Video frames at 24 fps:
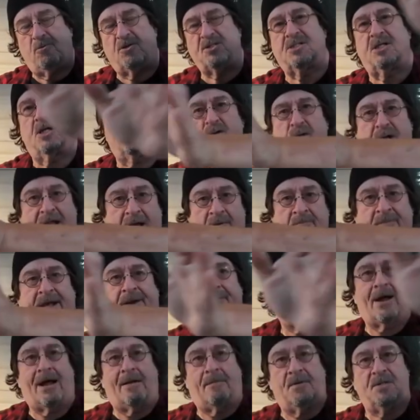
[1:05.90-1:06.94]
was going to go down by
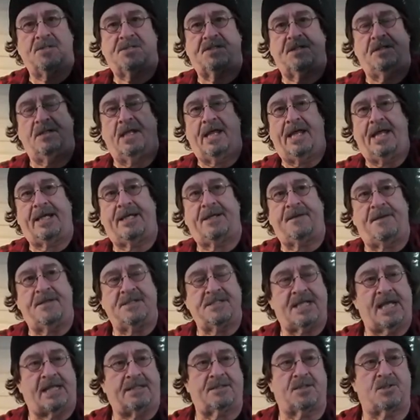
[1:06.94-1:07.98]
Robertson Lake and then
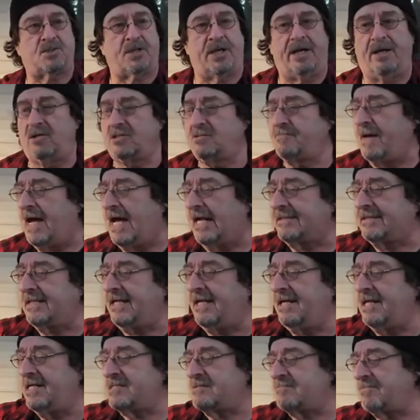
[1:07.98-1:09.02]
take the trails back to
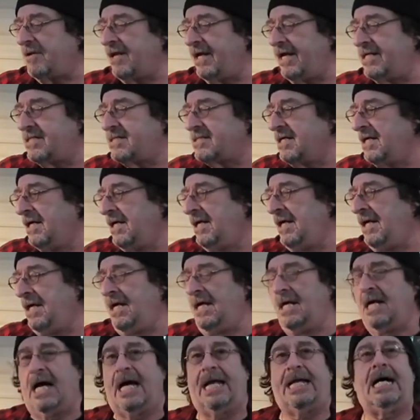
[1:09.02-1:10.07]
his place.
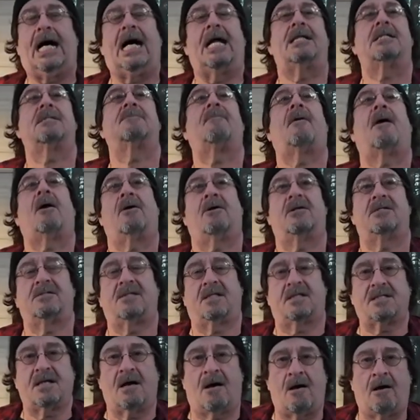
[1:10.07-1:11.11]
I got as far as
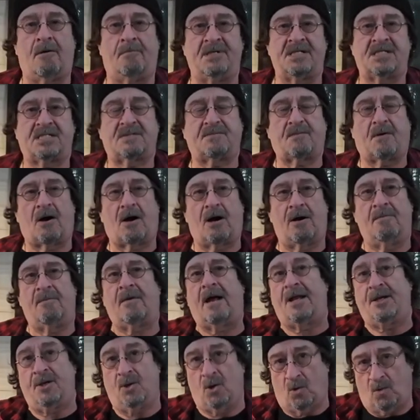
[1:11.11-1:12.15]
the Thomas Farm.
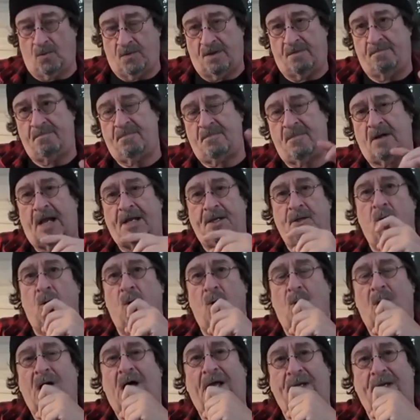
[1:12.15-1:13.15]
I know them. I know,